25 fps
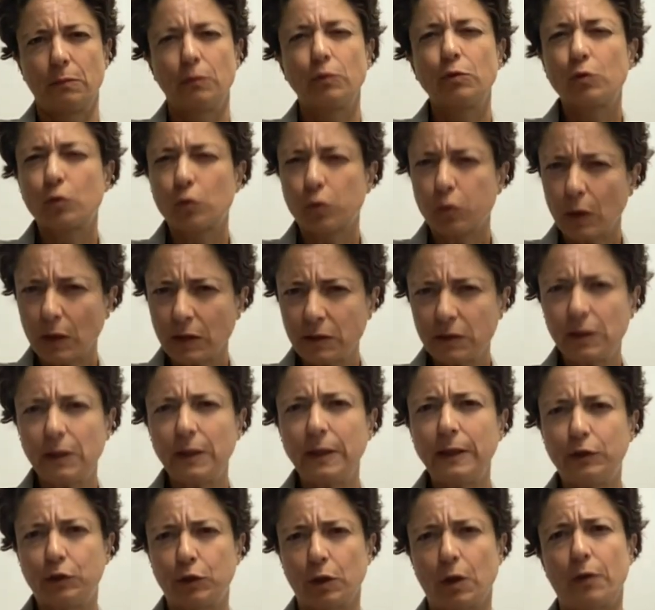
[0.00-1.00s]
Trust in
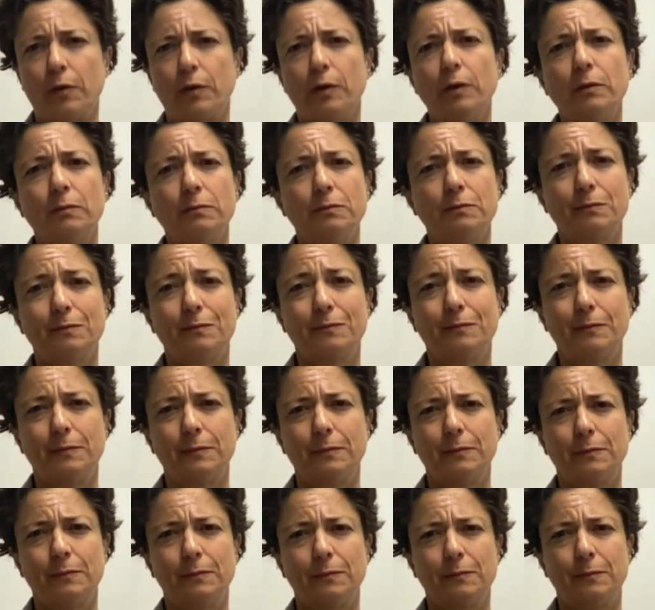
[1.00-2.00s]
each other,
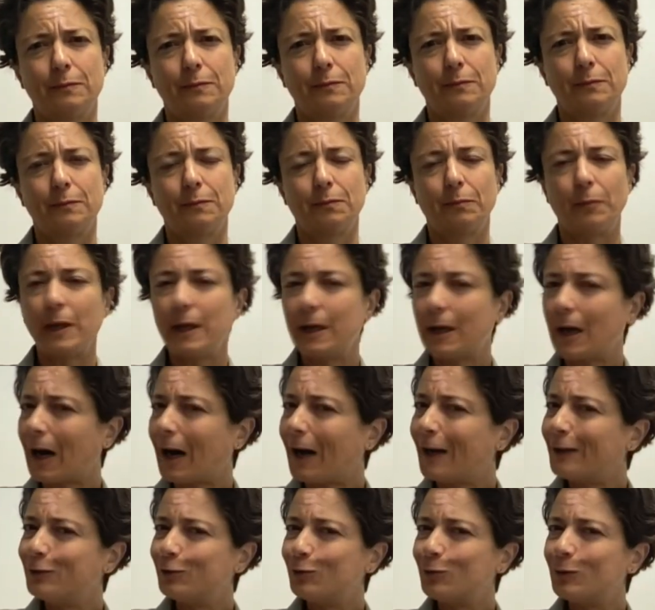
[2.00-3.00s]
be
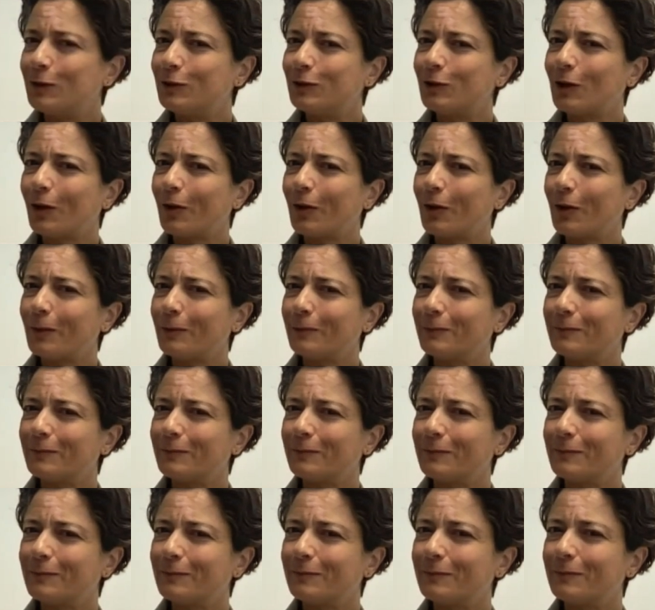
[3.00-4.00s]
kind to each other,
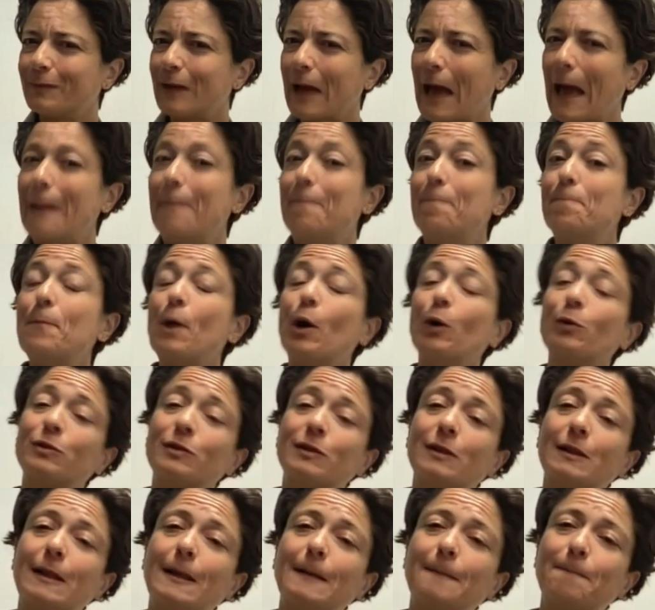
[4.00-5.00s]
and
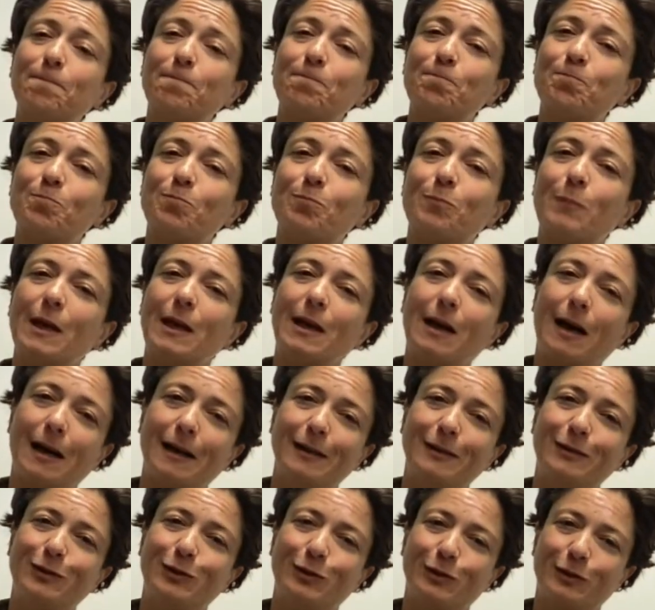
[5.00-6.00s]
mostly be kind
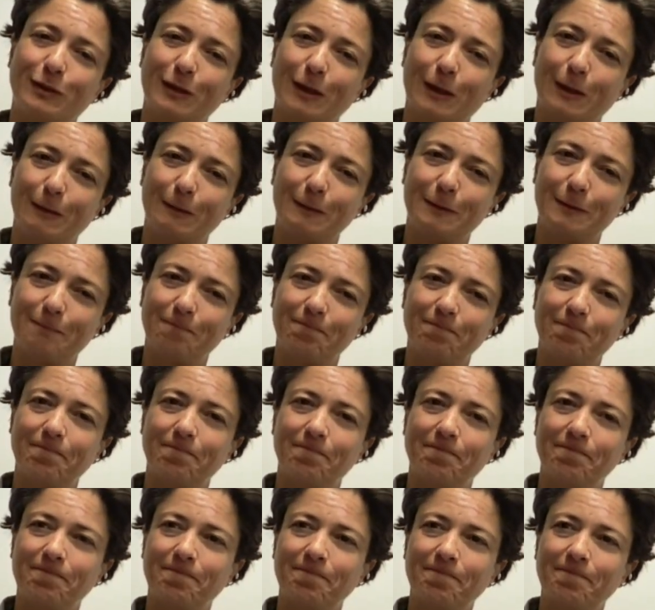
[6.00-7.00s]
to yourselves.
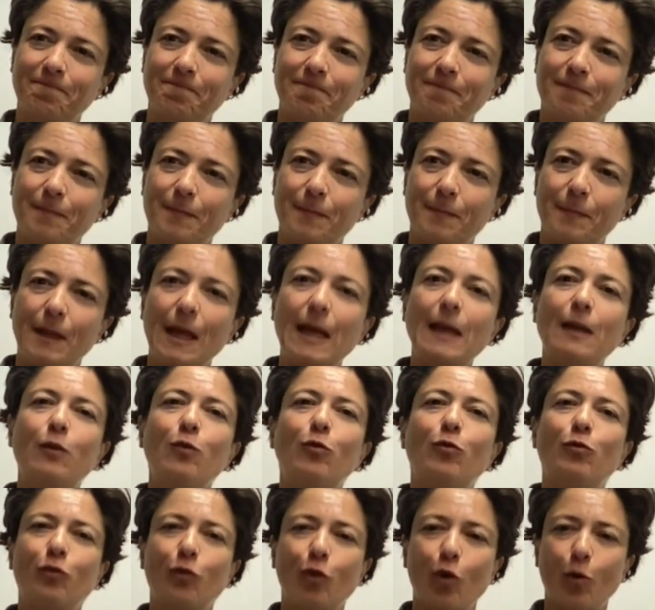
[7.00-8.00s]
Thank you
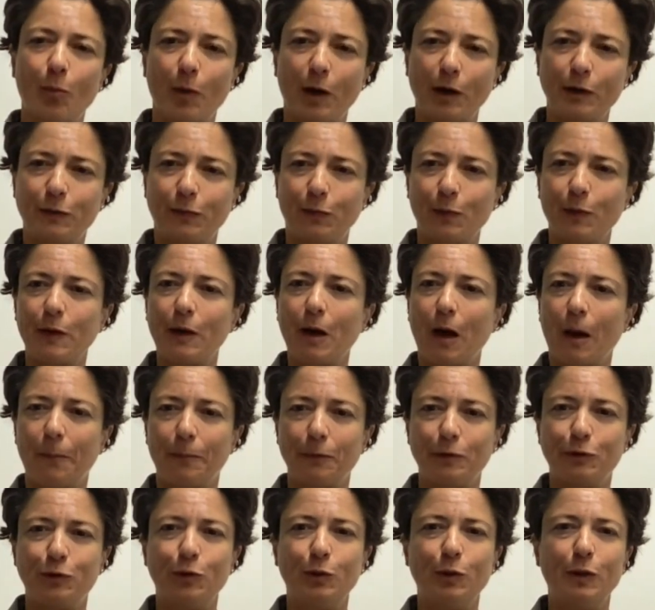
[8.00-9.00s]
so much for the
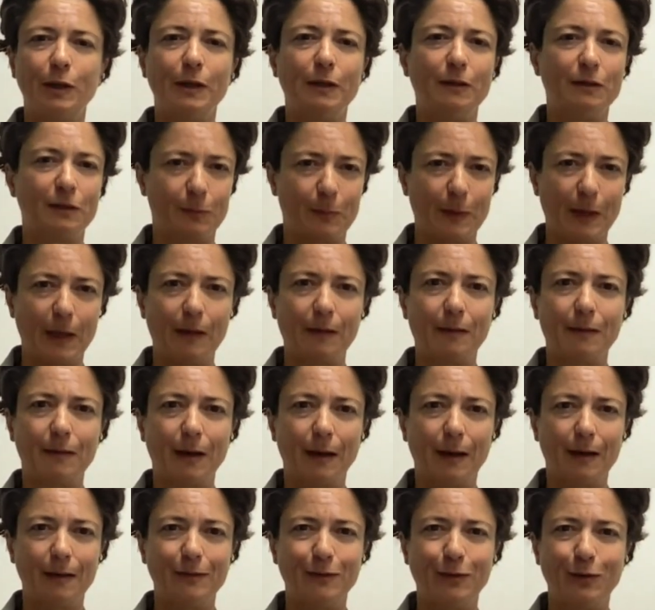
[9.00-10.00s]
opportunity to speak
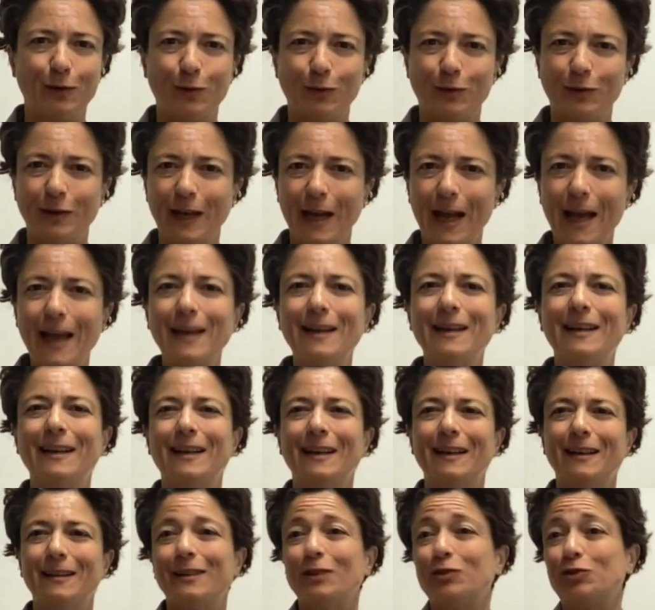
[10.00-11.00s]
to you today,
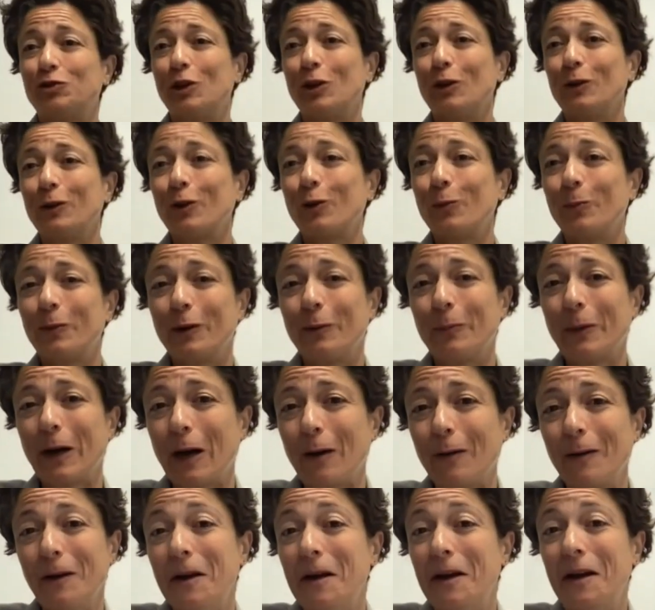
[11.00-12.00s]
to share a little bit
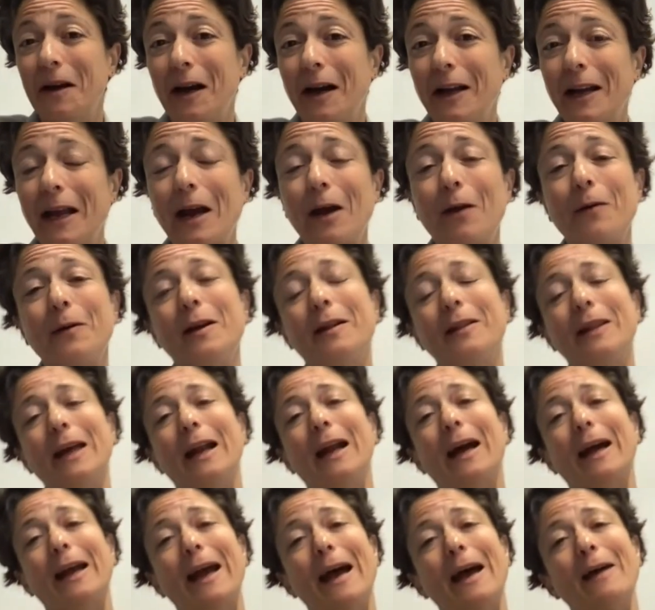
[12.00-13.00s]
about an area that
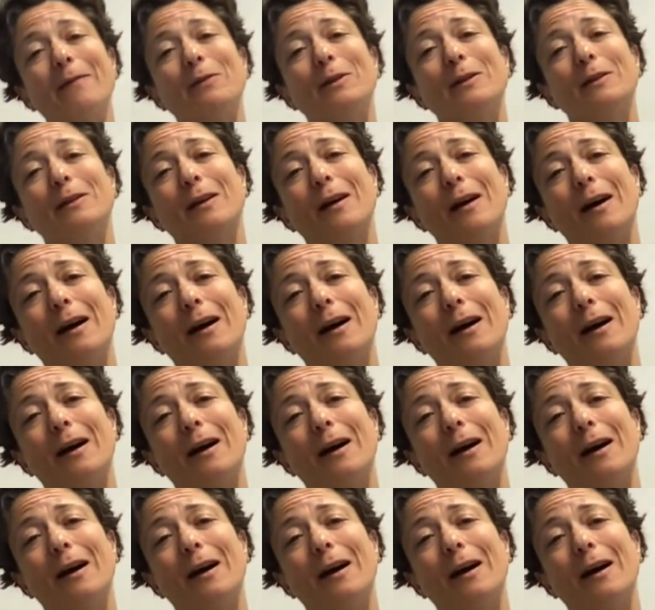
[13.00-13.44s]
I haven't